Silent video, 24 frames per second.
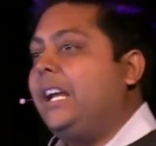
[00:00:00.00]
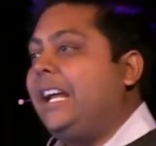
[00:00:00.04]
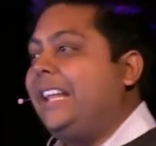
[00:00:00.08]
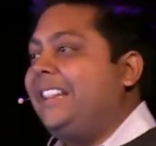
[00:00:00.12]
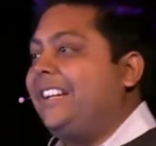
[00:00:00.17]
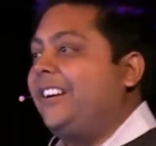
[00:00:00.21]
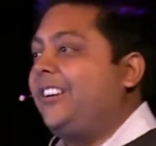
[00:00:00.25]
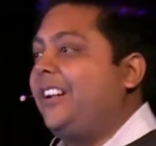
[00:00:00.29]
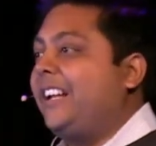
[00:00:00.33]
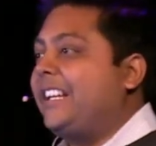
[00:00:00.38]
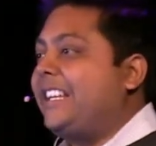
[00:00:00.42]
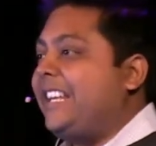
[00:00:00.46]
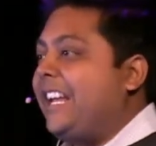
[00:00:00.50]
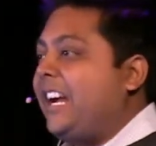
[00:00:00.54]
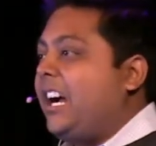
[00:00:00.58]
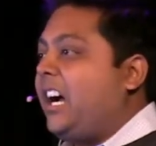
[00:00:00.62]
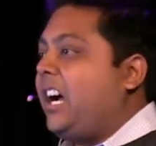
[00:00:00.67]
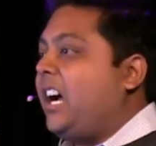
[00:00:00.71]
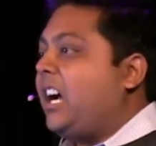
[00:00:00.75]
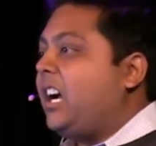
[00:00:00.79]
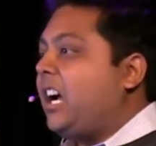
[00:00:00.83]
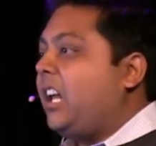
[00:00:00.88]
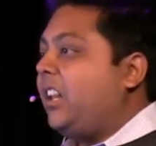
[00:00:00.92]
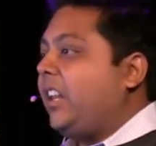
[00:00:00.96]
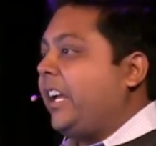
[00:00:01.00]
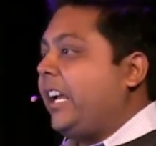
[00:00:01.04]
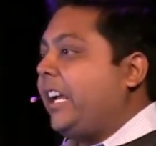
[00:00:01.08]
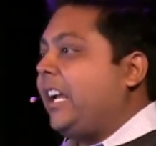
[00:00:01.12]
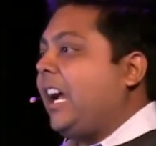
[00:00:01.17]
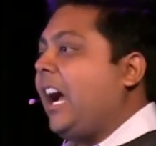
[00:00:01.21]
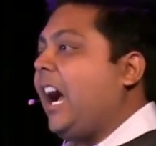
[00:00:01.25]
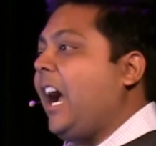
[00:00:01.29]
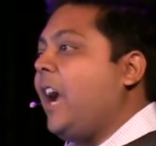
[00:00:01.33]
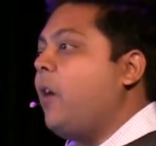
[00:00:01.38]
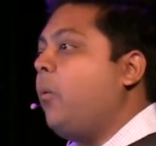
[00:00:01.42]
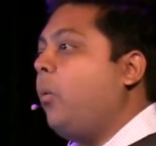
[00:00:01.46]
And they're like, yeah,
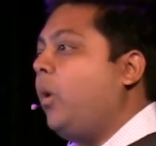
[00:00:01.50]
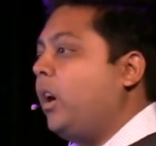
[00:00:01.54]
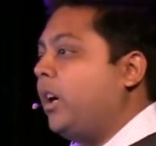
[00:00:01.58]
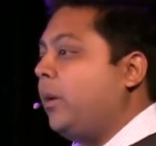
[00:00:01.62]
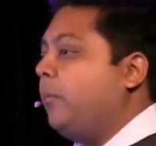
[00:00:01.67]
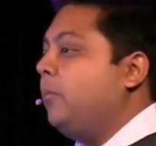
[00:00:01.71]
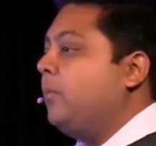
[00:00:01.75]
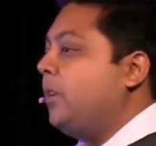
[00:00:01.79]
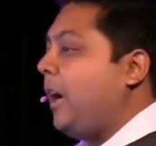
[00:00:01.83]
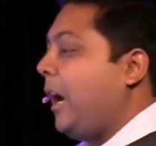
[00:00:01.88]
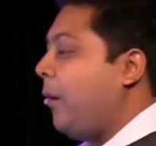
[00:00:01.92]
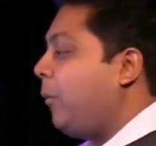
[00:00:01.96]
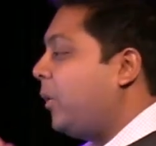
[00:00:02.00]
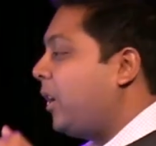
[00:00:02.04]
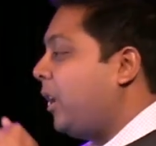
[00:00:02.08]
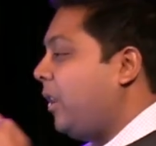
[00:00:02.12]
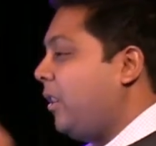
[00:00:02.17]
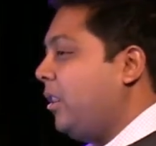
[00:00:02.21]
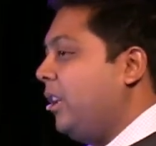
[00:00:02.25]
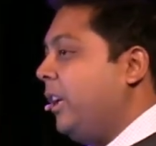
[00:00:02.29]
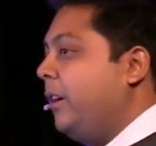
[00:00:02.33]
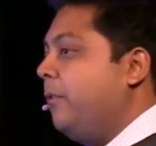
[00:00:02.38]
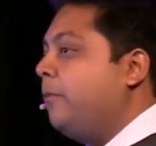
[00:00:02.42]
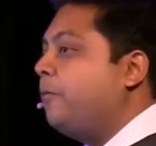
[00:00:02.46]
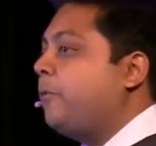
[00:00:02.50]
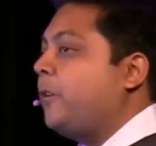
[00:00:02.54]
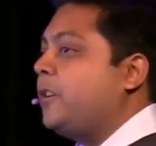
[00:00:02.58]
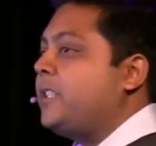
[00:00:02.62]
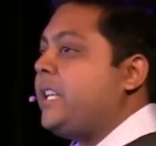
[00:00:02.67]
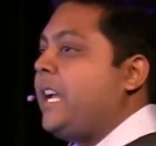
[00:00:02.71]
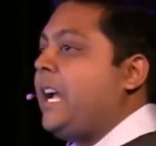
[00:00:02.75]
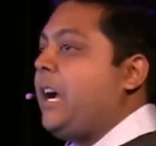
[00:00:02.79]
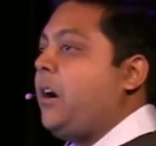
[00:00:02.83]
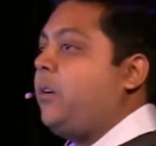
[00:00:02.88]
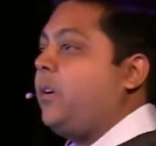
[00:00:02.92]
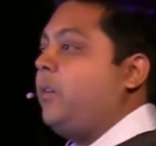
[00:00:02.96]
like I want to live for
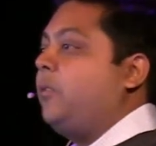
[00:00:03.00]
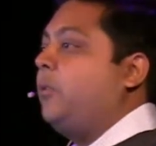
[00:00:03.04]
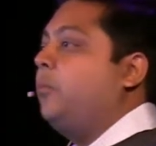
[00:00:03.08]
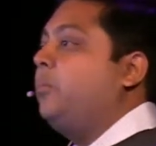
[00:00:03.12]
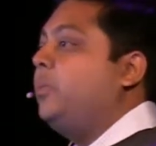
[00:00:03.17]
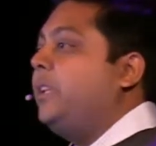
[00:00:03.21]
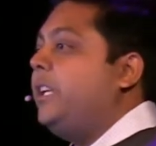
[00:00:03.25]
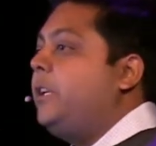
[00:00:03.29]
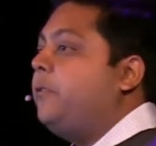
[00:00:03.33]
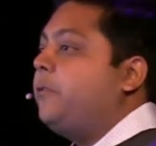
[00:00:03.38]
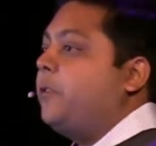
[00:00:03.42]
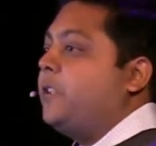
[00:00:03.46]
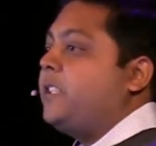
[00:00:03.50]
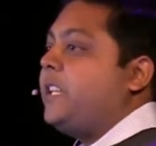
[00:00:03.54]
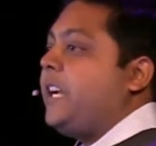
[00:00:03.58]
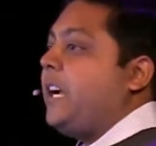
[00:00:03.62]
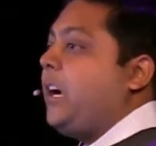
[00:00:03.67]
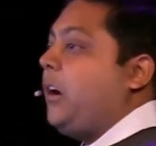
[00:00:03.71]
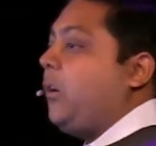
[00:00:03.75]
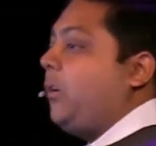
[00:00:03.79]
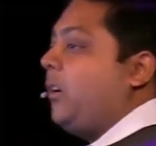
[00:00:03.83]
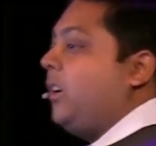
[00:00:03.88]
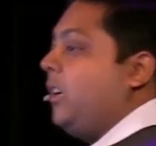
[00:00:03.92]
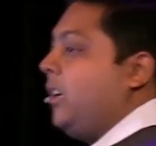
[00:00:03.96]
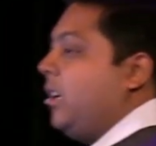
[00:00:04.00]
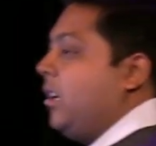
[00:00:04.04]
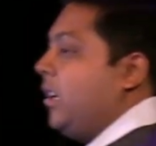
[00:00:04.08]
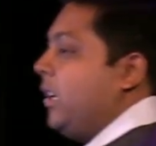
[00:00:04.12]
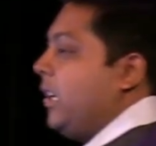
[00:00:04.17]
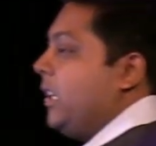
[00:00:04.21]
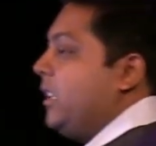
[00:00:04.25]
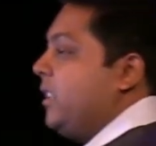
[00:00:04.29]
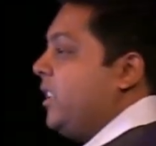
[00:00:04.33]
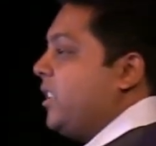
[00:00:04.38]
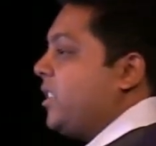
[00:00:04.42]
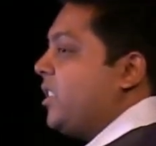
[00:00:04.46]
Tout. I want to bleed for Tout.
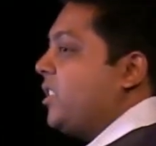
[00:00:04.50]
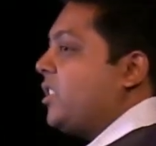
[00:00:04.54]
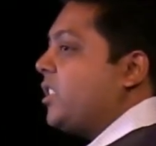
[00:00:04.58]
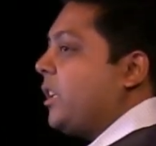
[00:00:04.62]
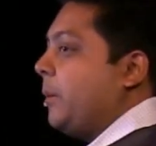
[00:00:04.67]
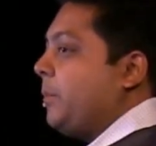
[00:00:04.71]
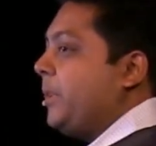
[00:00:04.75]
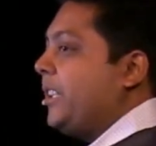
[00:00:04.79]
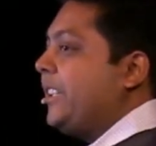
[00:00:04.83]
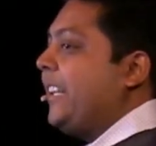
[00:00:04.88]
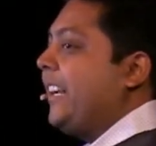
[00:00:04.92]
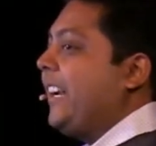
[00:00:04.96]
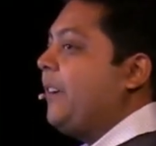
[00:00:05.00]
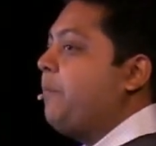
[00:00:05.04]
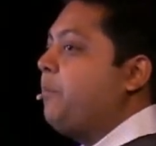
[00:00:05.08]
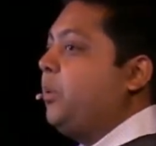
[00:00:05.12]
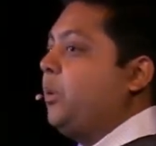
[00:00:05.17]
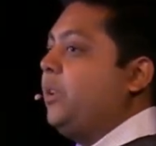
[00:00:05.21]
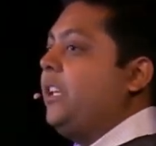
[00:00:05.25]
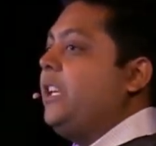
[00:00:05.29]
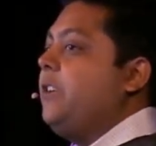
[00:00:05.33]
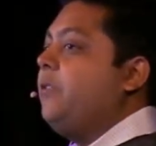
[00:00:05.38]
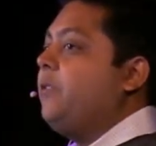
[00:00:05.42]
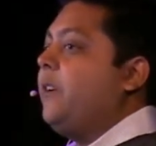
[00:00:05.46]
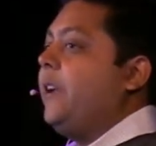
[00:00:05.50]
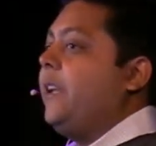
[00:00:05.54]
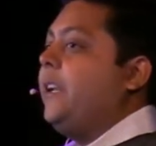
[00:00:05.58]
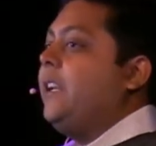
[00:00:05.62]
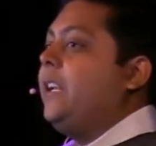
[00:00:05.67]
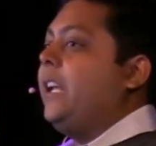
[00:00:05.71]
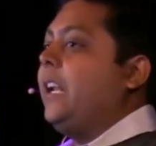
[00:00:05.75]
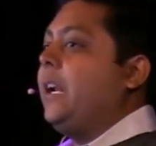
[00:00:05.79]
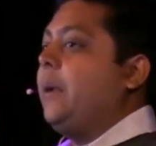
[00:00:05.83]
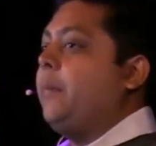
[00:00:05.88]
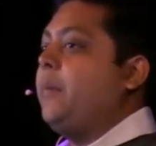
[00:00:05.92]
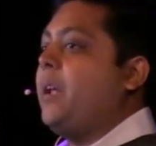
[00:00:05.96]
This is something that I believe in. I'm
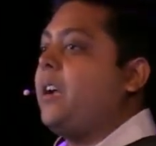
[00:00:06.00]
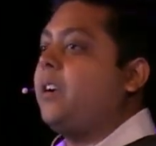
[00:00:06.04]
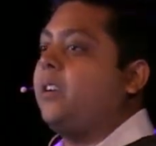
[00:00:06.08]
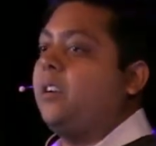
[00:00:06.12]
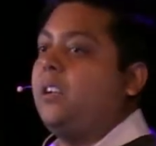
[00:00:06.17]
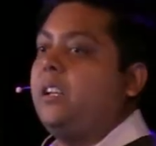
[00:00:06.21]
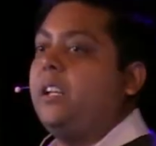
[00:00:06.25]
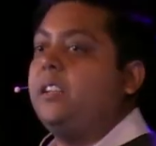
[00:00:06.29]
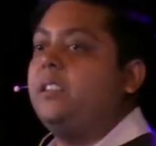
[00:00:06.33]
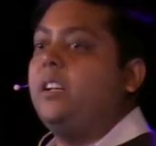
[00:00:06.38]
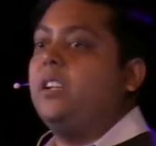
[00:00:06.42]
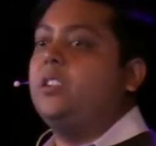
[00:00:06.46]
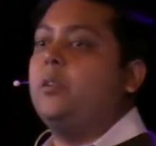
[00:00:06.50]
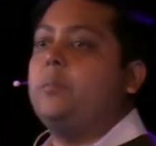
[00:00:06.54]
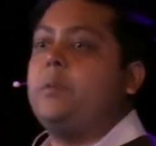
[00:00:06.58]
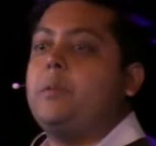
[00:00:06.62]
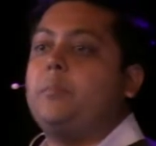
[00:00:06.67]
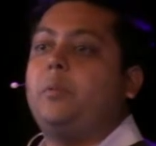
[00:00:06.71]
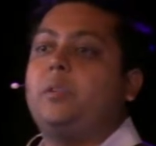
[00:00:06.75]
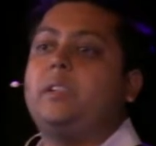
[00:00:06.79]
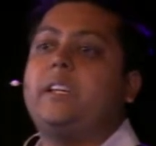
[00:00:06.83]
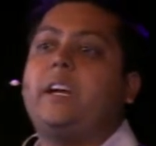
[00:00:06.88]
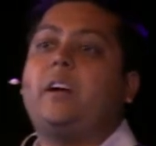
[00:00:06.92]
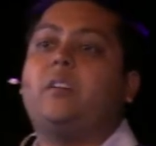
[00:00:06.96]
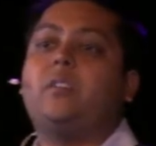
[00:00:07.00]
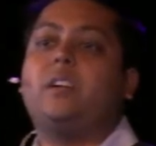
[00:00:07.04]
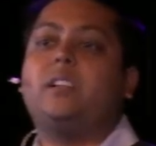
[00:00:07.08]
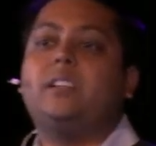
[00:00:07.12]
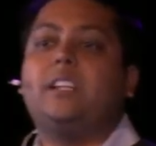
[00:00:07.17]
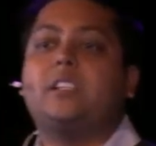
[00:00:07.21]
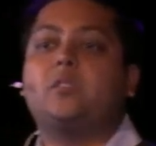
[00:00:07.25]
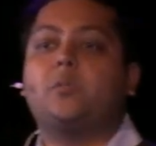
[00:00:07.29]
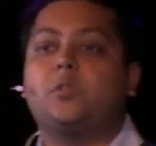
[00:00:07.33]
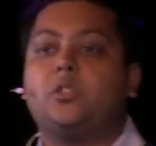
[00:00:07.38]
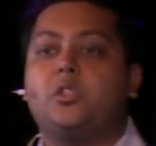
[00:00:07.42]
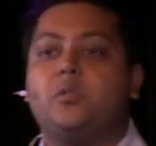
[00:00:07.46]
not going to let the other people down.
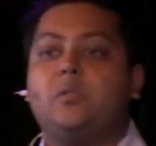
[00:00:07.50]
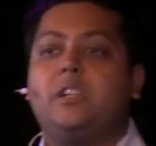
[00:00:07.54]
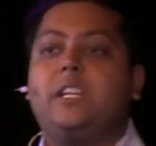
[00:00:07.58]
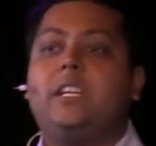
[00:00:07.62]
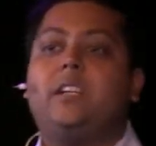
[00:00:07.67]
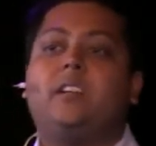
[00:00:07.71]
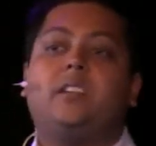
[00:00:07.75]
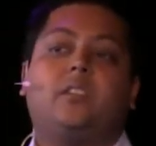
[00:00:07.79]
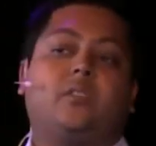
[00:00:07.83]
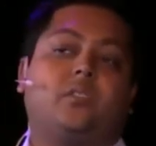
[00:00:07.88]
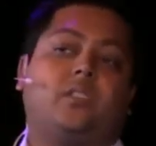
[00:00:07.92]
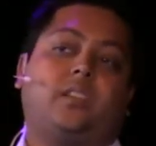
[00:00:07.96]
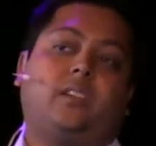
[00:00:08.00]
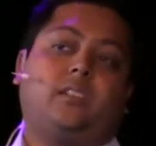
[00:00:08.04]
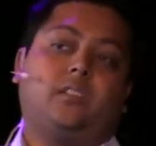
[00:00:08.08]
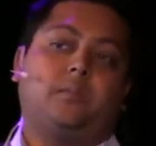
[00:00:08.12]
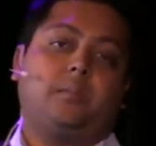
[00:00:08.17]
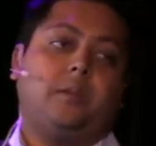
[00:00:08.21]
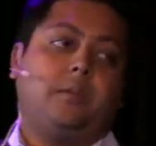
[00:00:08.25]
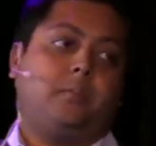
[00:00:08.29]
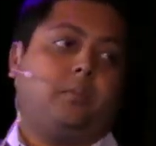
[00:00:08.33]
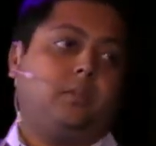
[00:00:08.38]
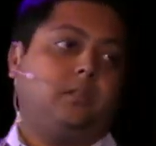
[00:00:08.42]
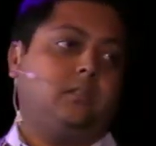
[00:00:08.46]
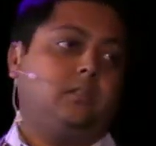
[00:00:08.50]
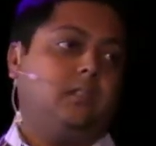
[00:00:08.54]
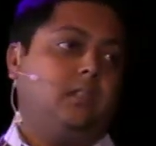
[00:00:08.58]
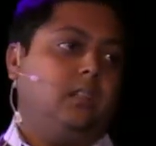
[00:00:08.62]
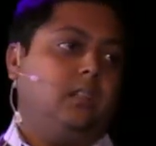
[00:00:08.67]
And that's what you need in your salespeople.